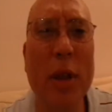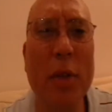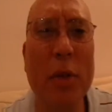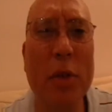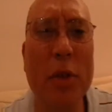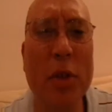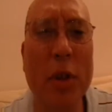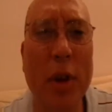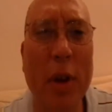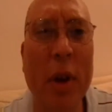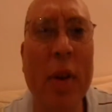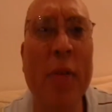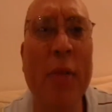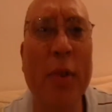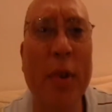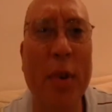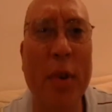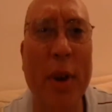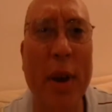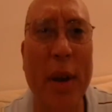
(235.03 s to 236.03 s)
there was
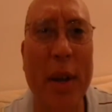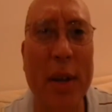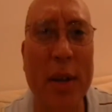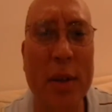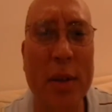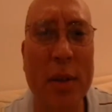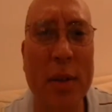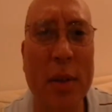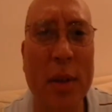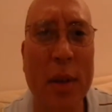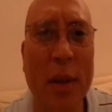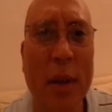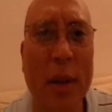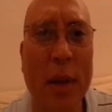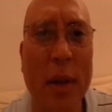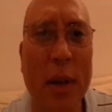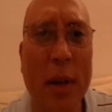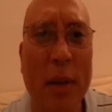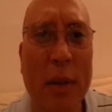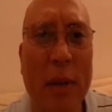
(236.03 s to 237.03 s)
earthquakes
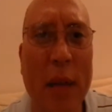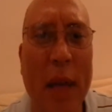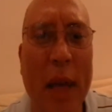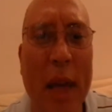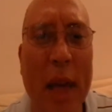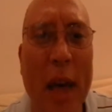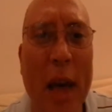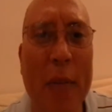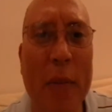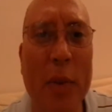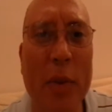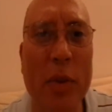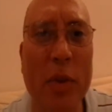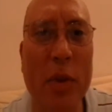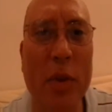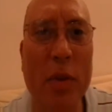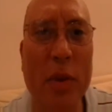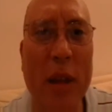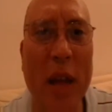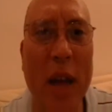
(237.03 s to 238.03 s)
that happened
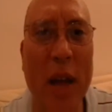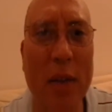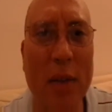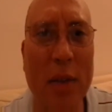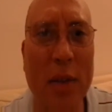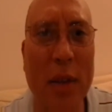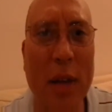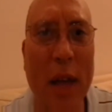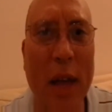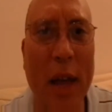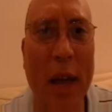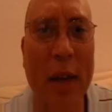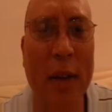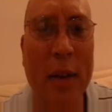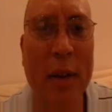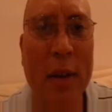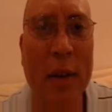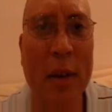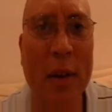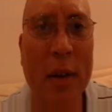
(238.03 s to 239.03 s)
2009.